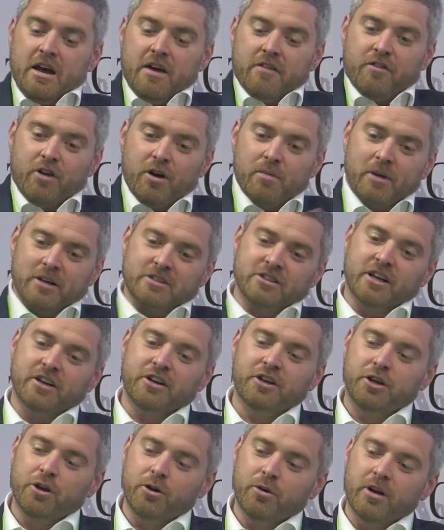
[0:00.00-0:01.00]
very much
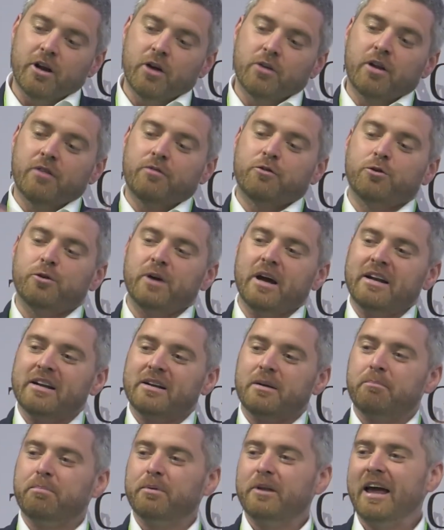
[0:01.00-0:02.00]
like Curio, they've
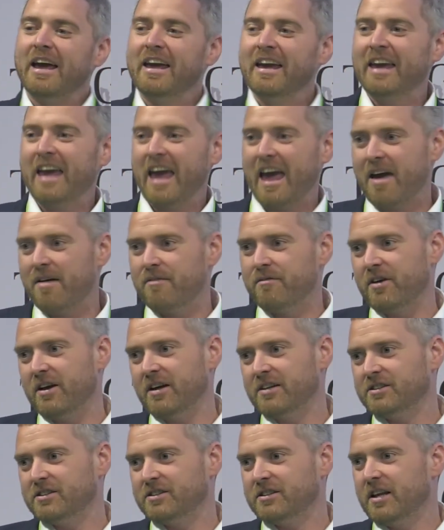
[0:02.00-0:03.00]
created a blank
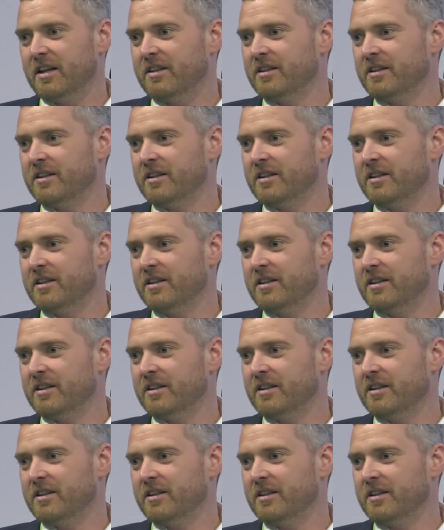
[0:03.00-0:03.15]
canvas